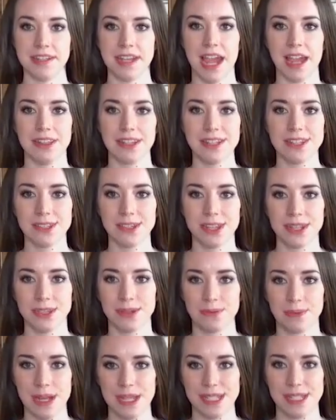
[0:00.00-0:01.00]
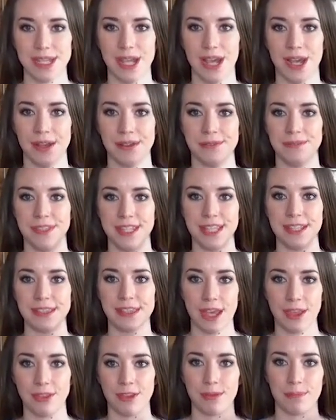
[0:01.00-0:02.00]
Now let's look at the rest of the
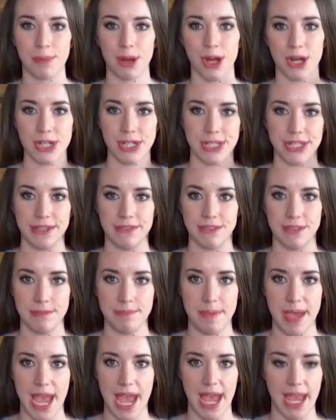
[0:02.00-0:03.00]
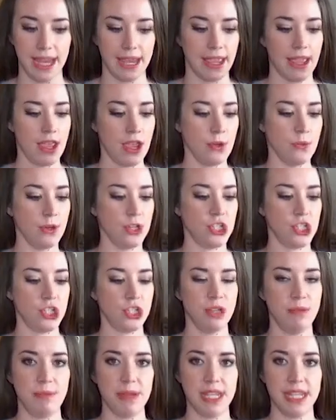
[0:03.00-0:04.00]
leather parts of the bag, which
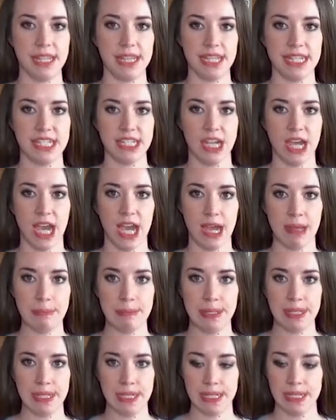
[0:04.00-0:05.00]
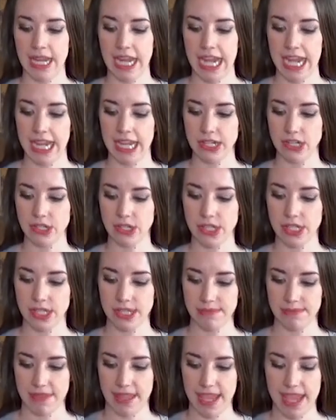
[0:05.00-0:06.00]
should be these top
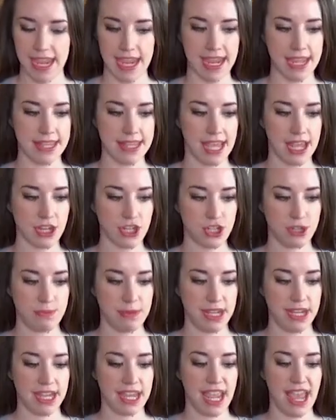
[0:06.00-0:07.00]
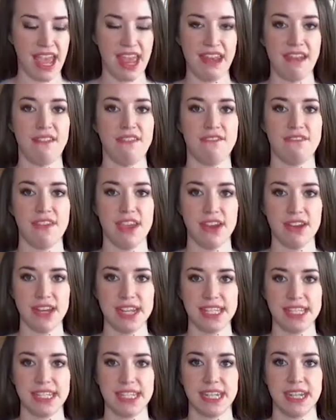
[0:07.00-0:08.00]
handle, and that should be, again, very
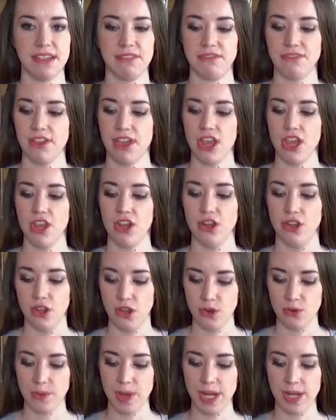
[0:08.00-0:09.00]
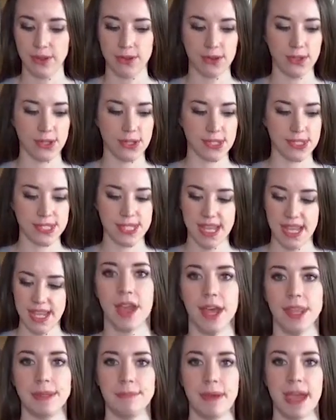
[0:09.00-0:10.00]
stiff, no wrinkles.
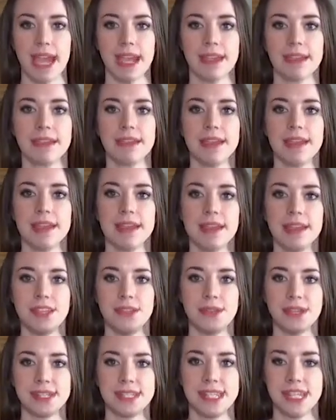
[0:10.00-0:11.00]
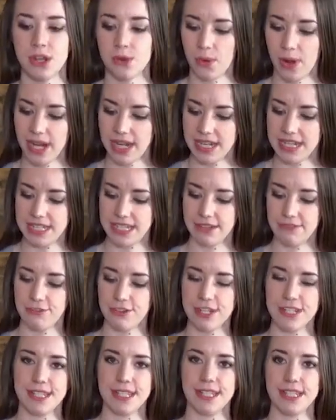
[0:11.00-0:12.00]
On the back, you can see quite a
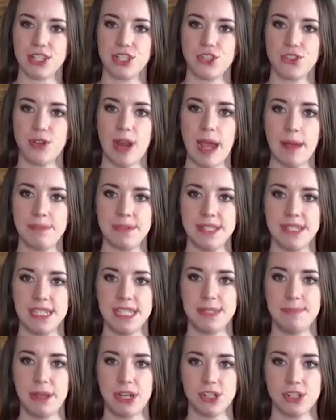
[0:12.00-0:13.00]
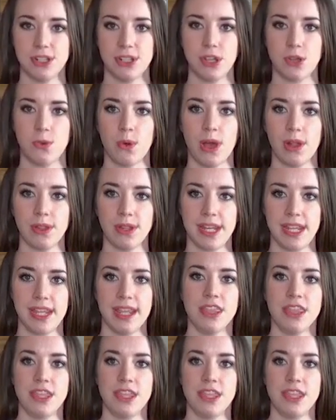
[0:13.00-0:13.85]
difference in the straps, and especially the quality.